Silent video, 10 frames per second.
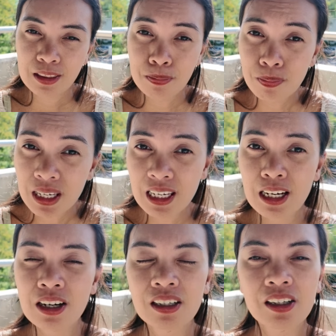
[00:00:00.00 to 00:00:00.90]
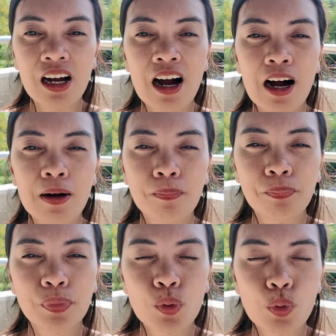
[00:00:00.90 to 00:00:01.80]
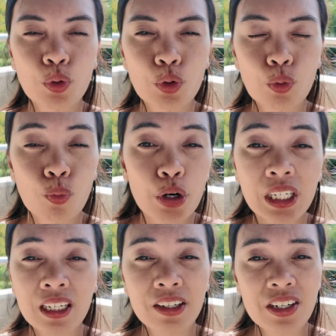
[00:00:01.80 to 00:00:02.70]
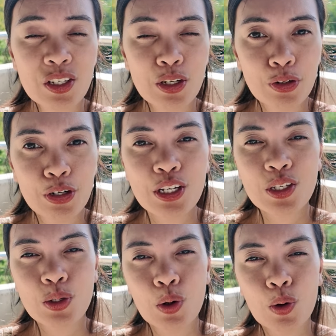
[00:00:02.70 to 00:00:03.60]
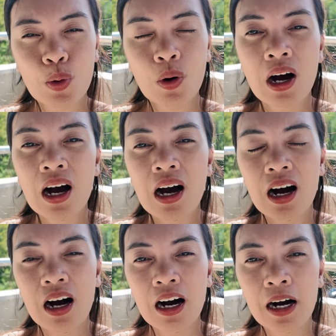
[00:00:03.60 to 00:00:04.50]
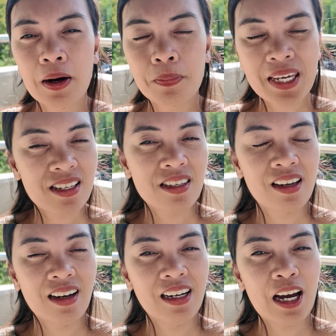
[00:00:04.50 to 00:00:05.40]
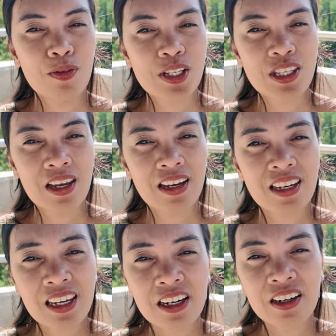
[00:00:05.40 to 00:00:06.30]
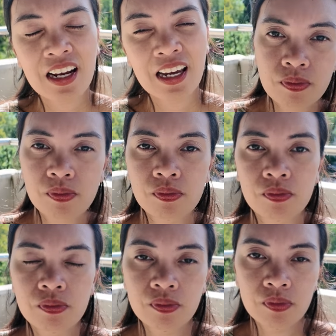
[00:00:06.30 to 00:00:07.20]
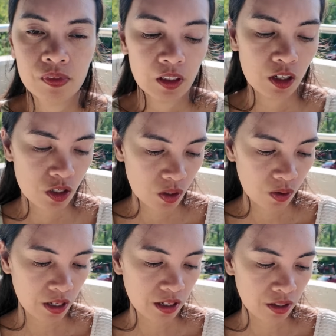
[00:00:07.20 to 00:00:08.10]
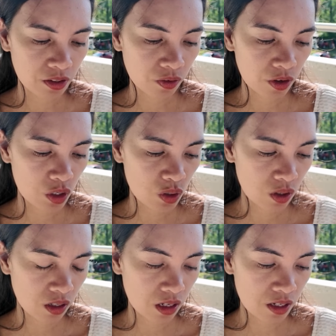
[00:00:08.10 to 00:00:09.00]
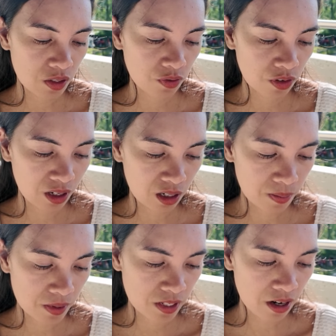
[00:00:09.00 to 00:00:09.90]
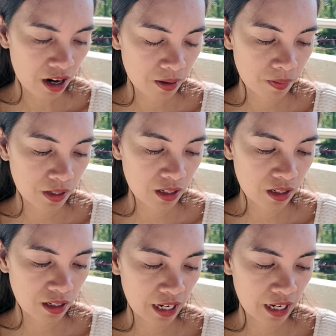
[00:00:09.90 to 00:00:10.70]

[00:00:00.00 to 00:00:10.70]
me to work here as a nurse. So yes, I will stay here. So another question is from Sarbi